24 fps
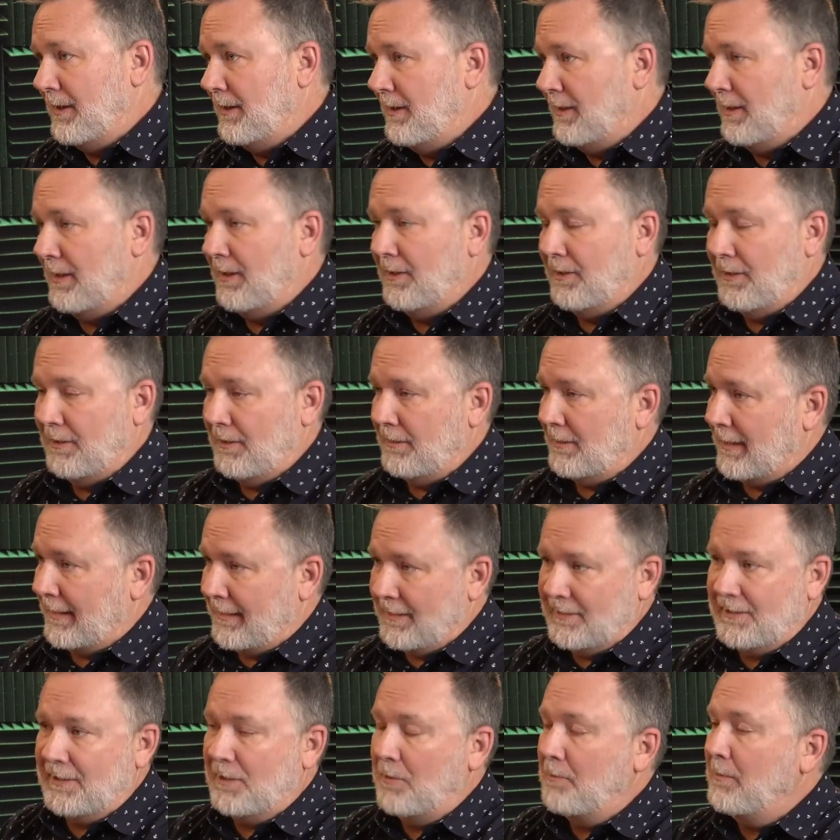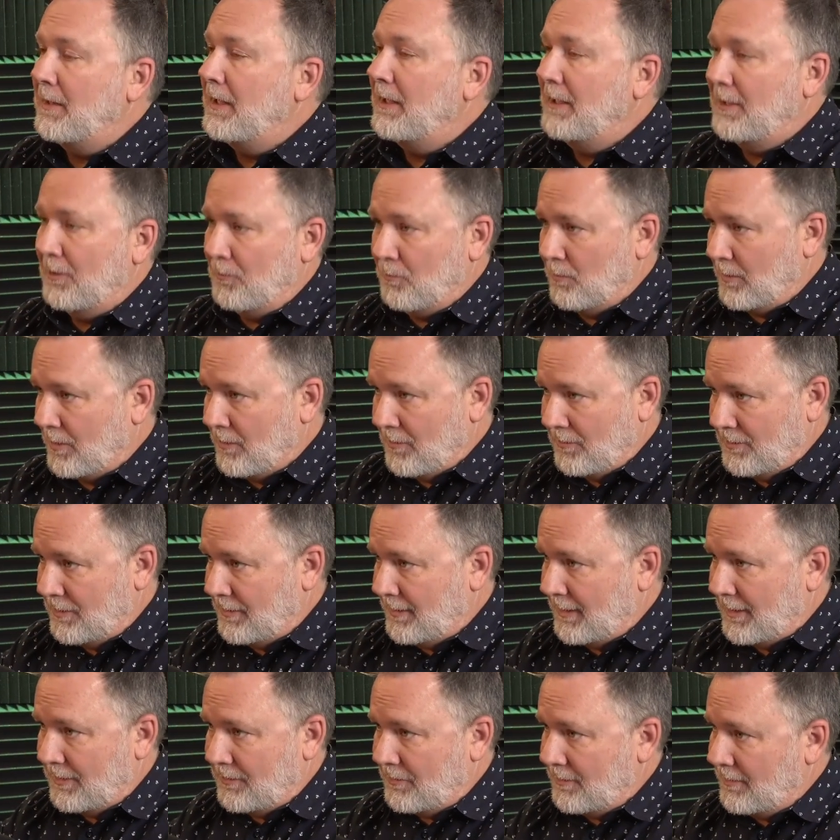and it's an immediate
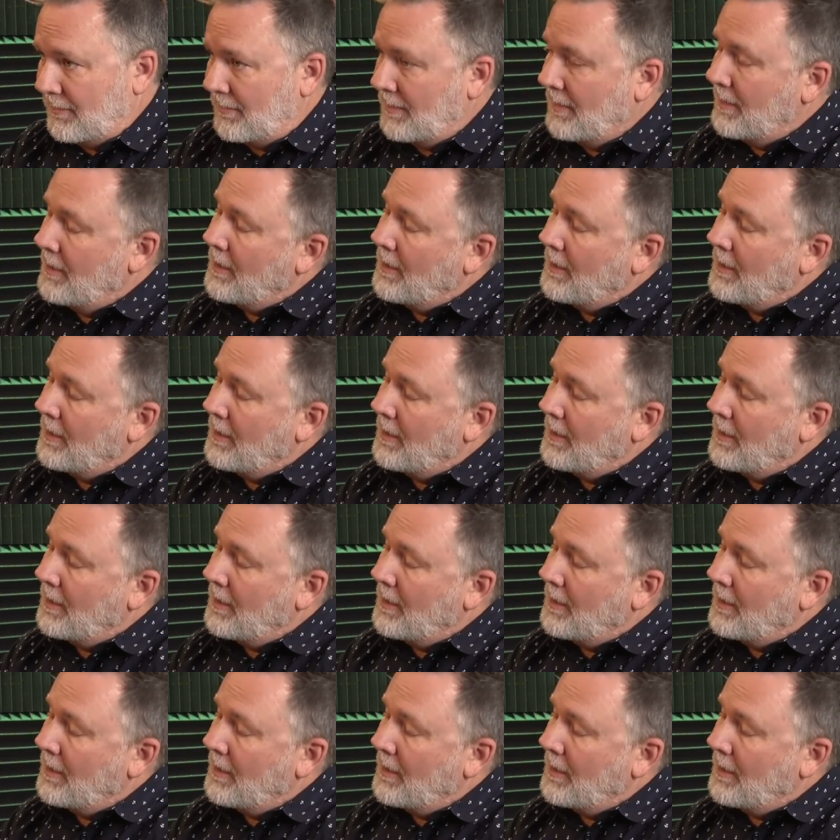regurgitation.